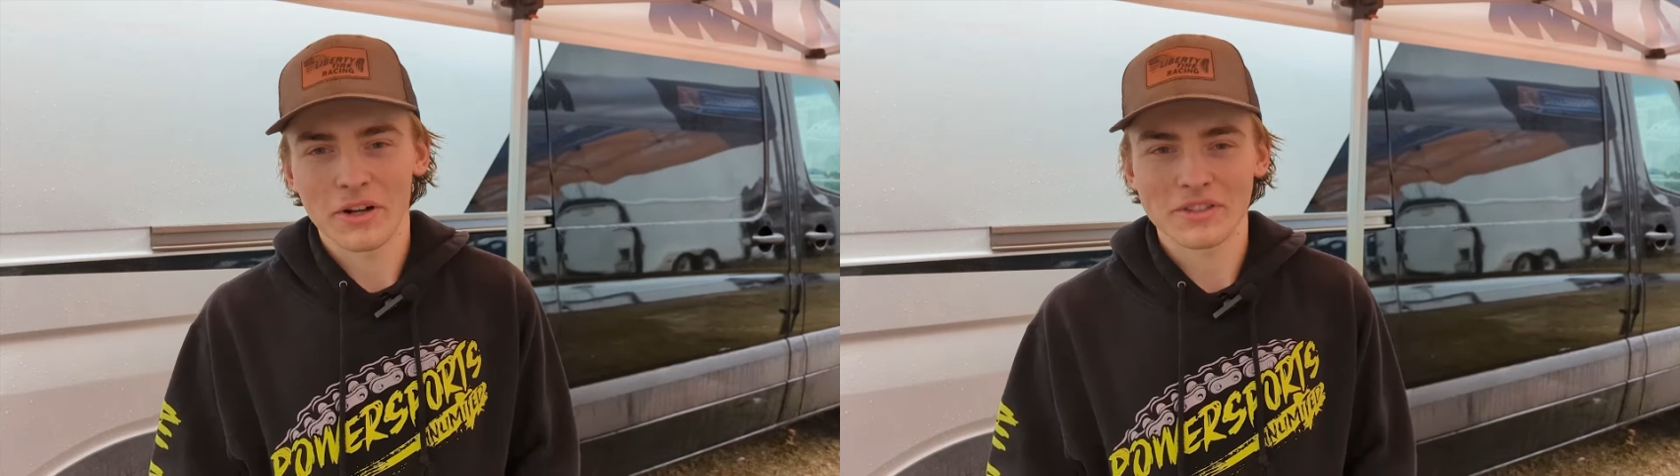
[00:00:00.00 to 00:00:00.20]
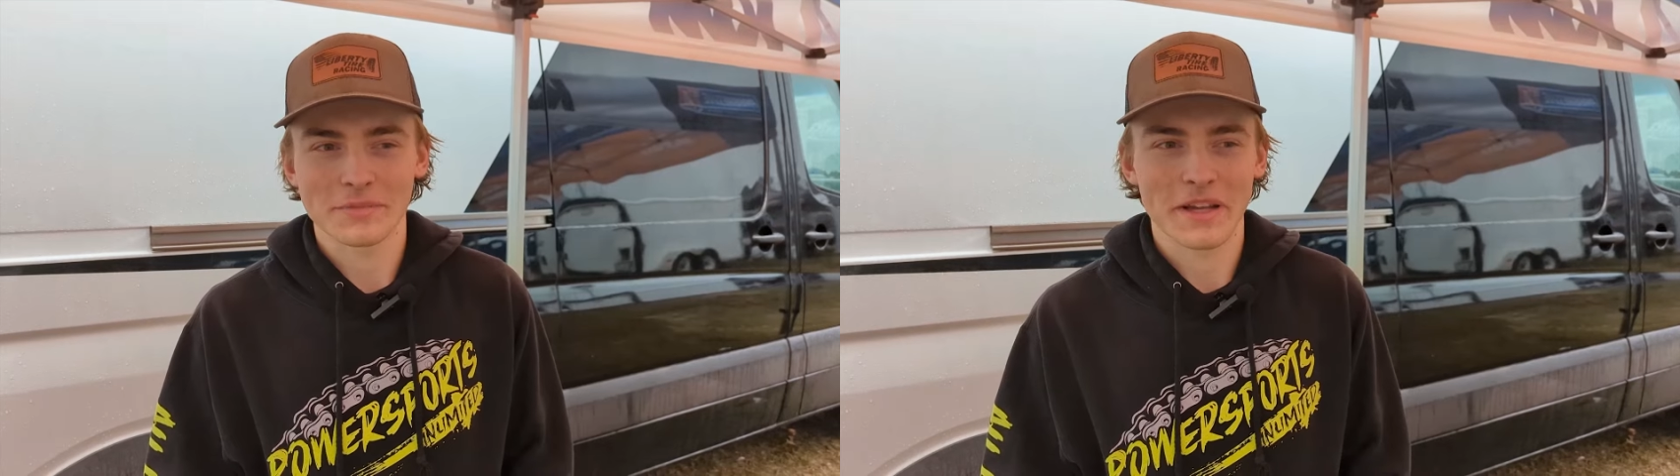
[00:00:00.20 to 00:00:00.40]

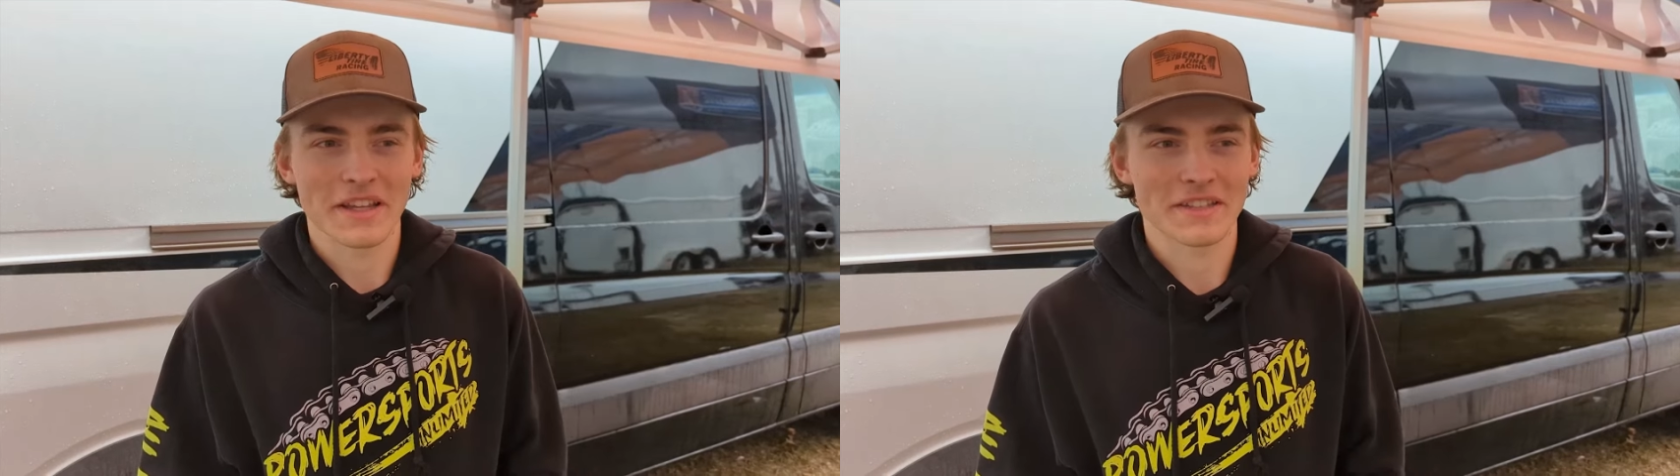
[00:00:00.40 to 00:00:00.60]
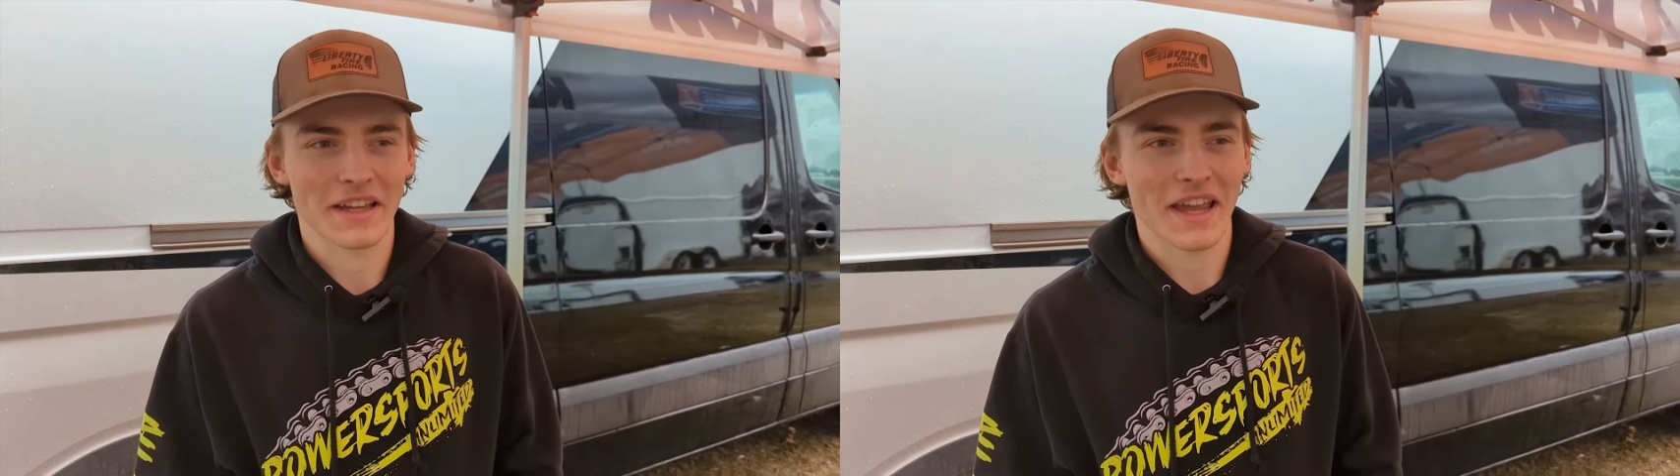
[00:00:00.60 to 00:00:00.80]
calls
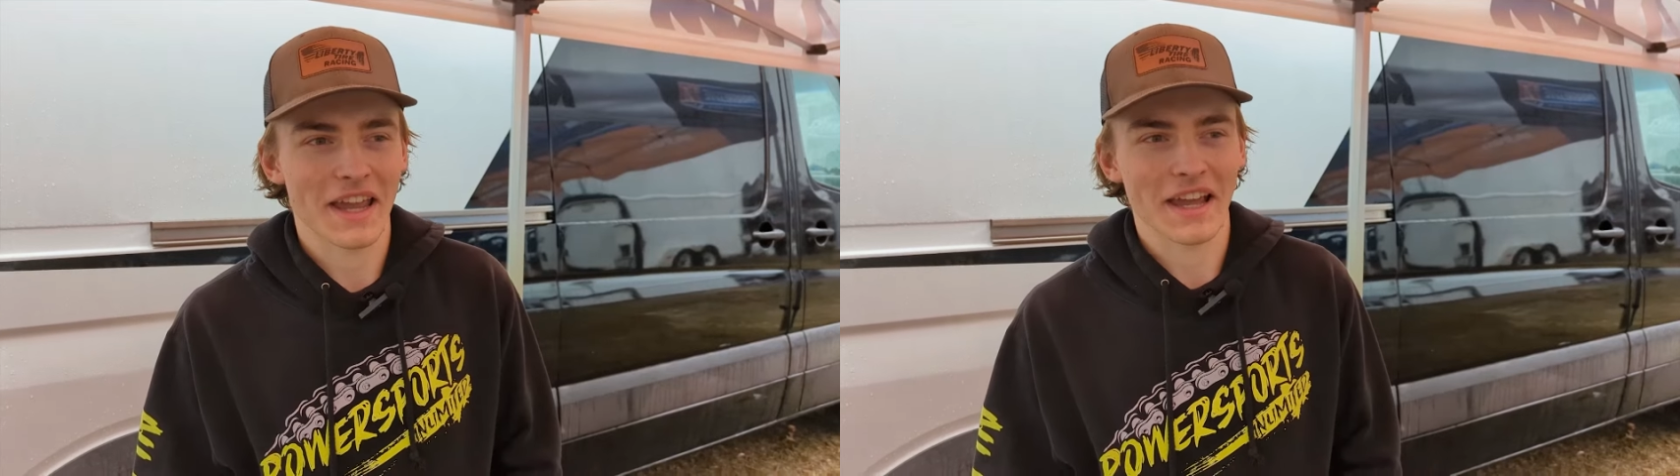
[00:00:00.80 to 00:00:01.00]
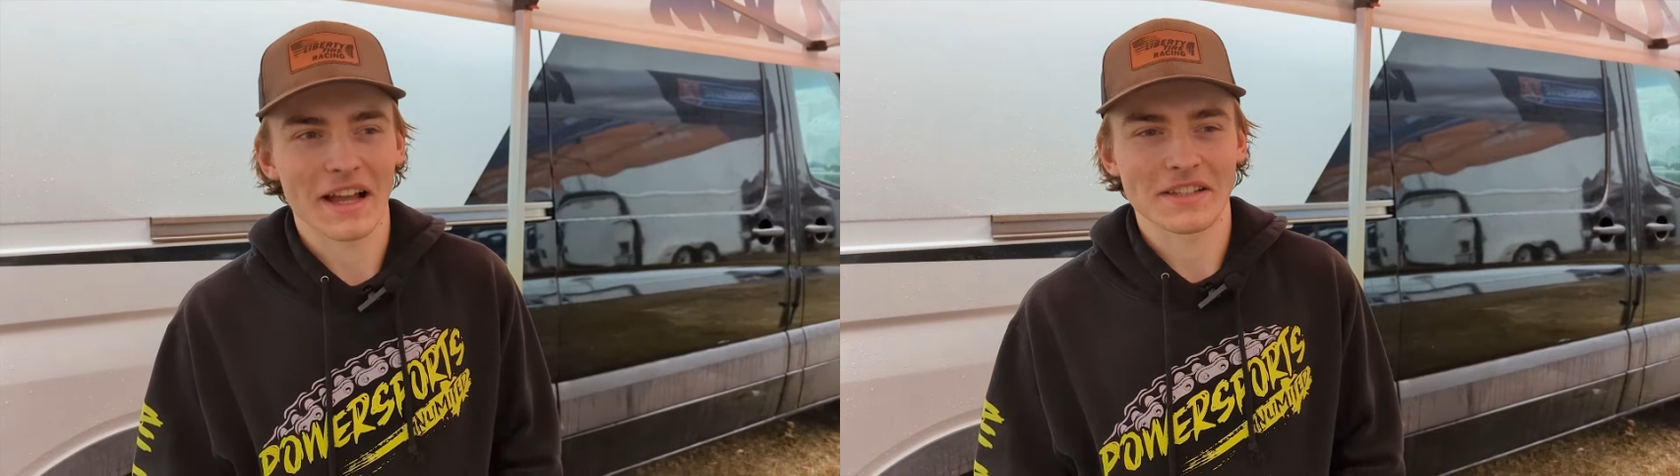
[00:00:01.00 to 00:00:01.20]
me. He's like,
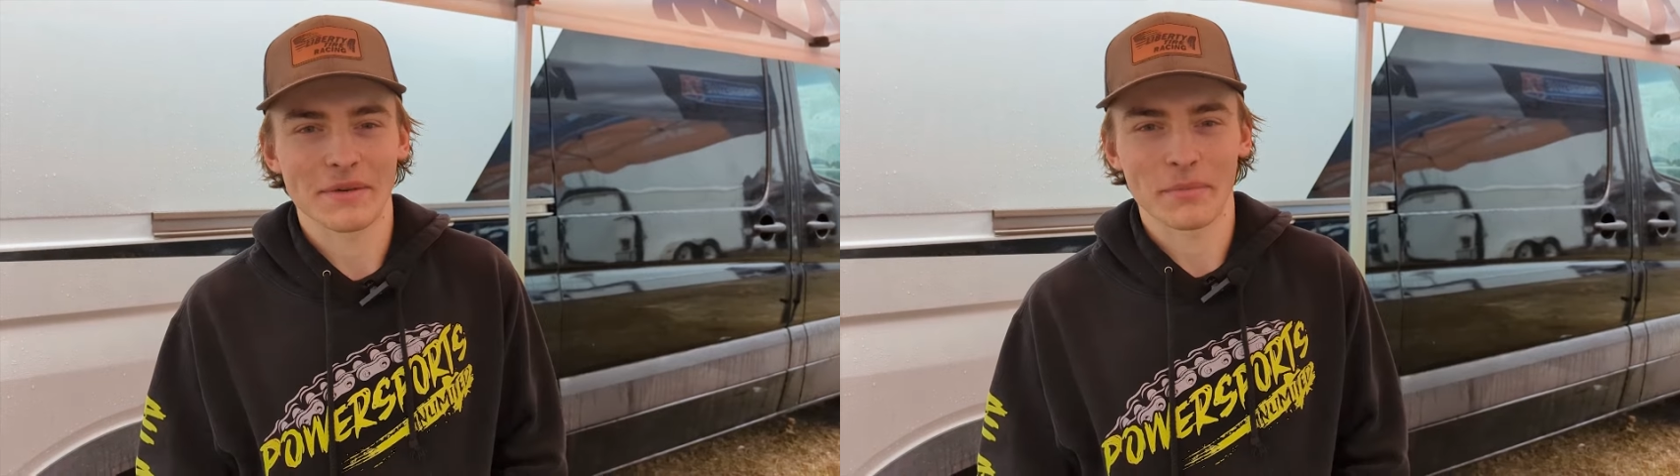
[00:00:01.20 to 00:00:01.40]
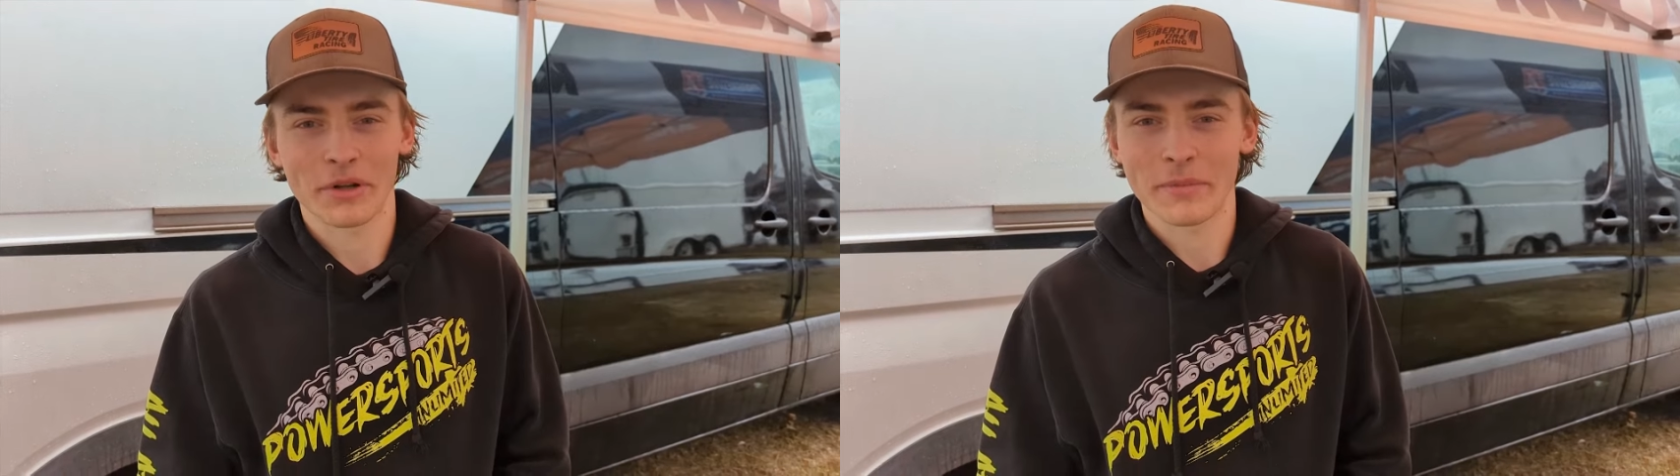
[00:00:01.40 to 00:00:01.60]
"Hey, I got
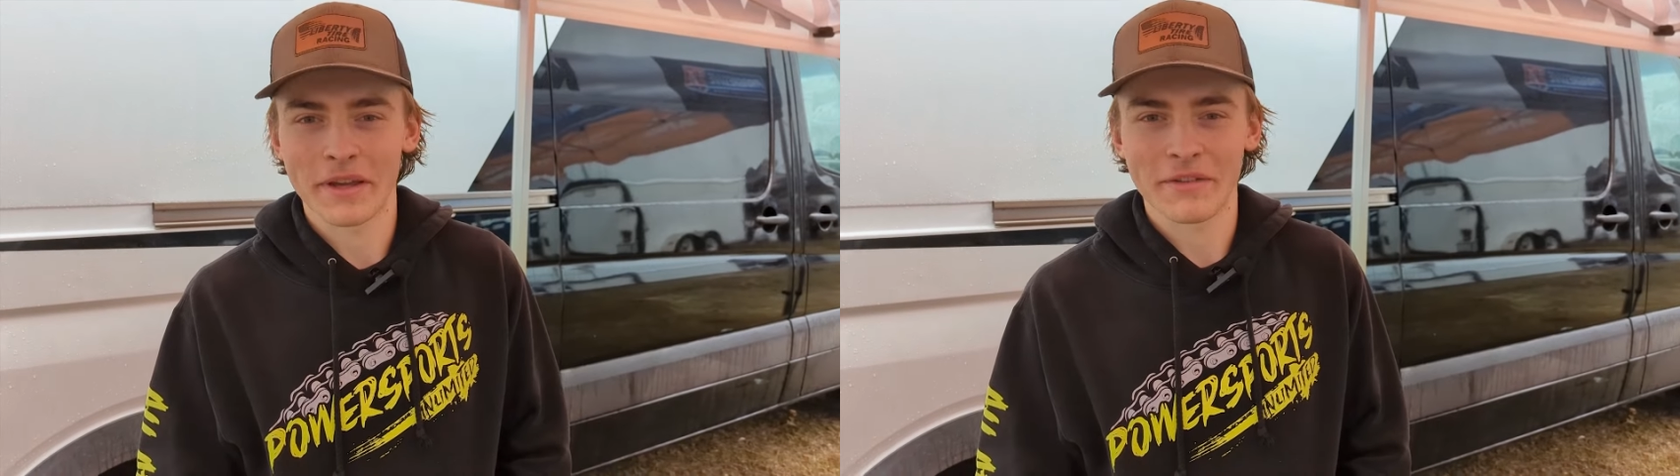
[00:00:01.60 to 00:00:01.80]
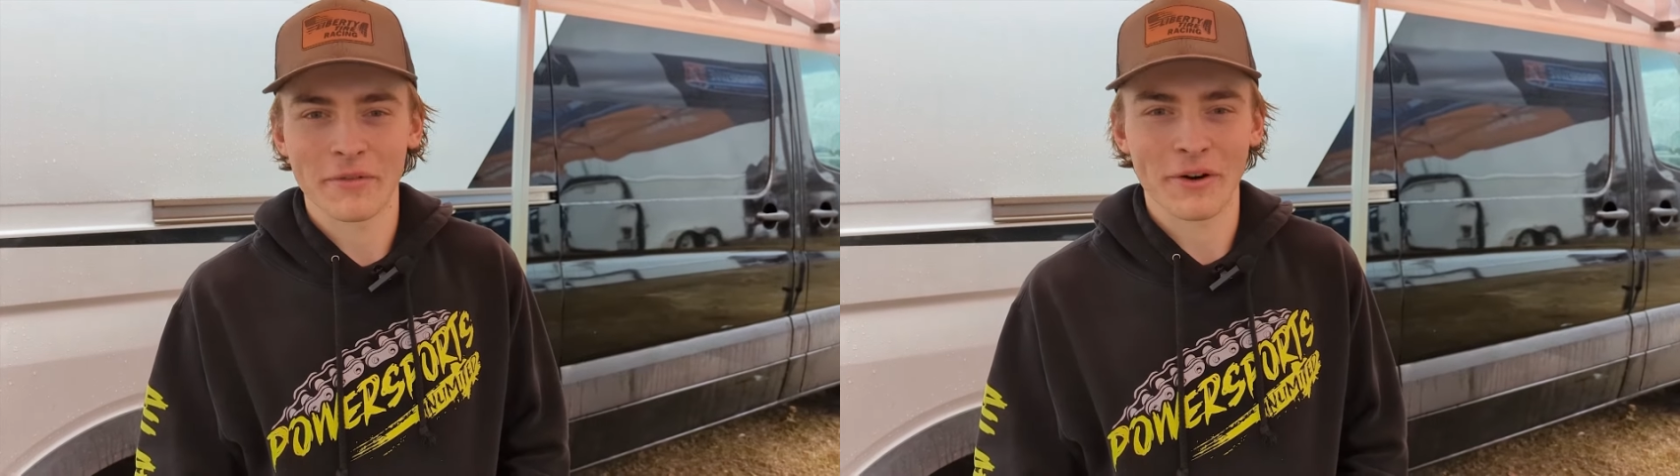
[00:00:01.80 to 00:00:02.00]
something pretty
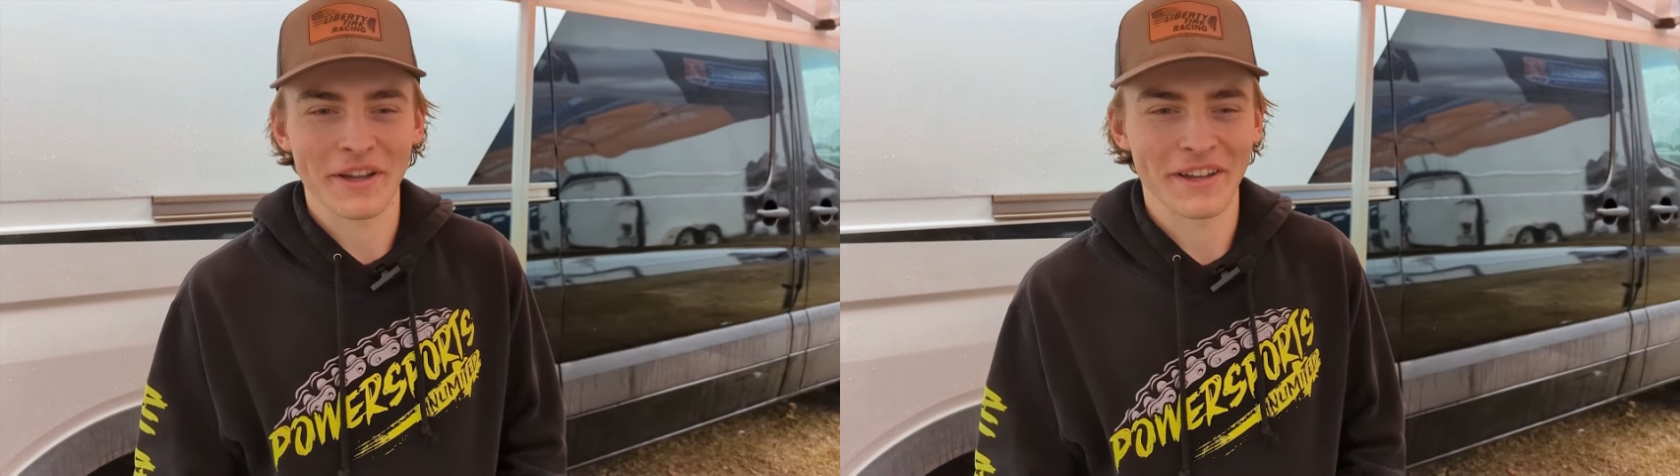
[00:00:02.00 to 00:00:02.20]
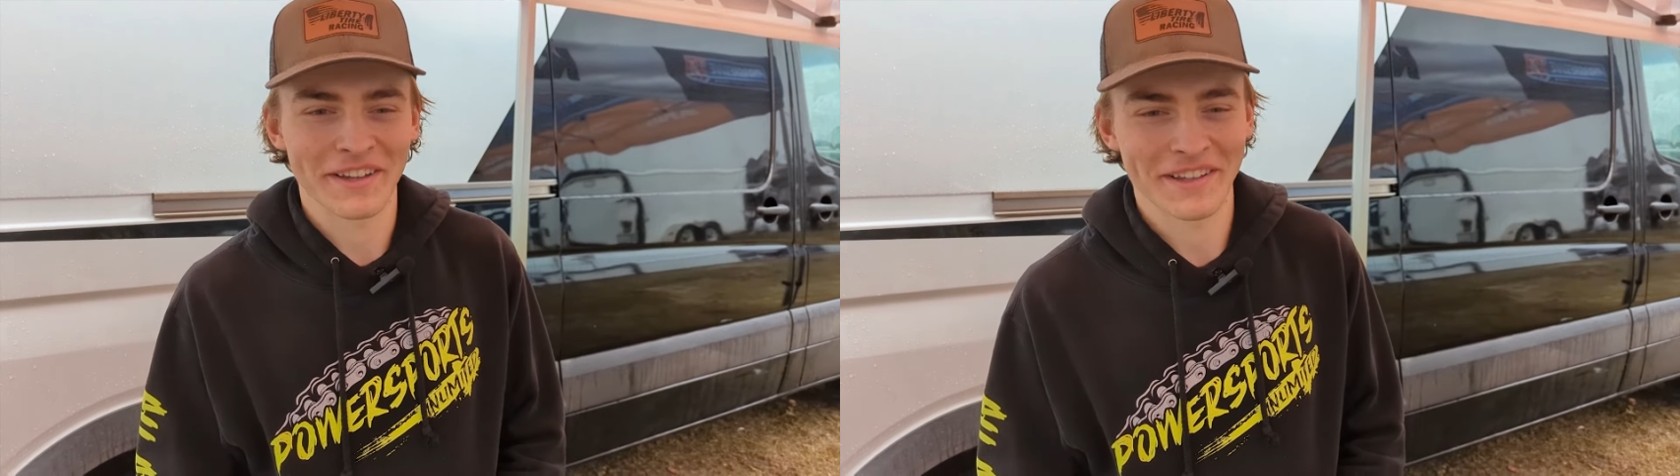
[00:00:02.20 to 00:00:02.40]
big
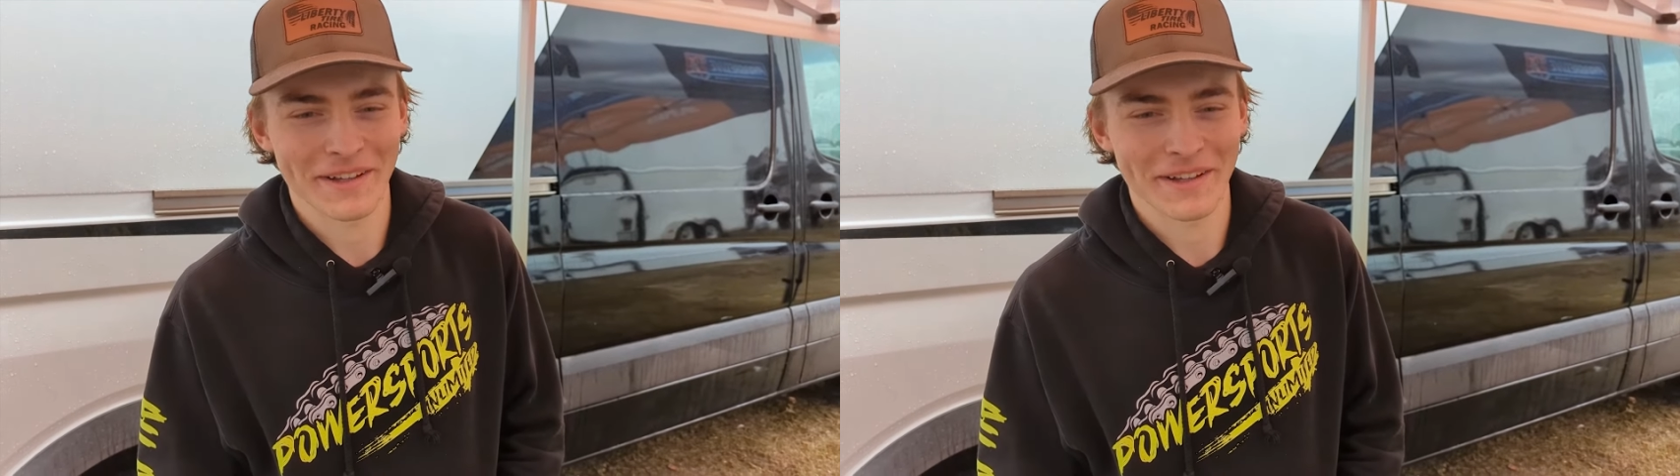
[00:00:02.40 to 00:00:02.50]
for you."